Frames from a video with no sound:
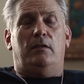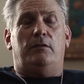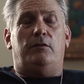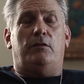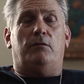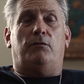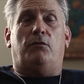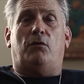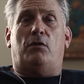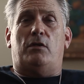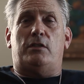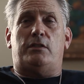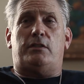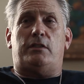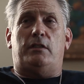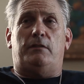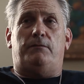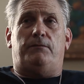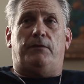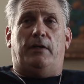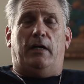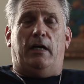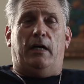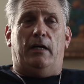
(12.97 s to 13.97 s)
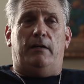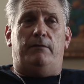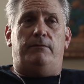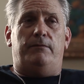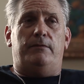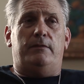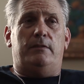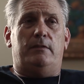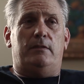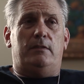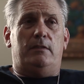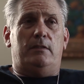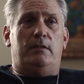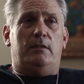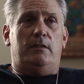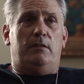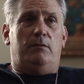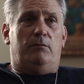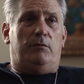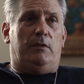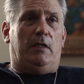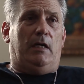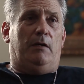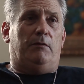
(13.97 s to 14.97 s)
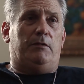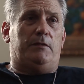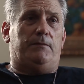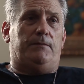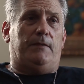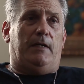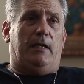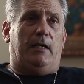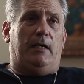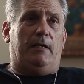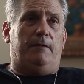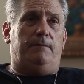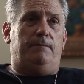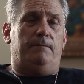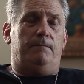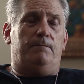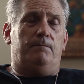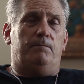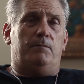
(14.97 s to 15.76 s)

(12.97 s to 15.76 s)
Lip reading: Divorced at 5 when I was 5.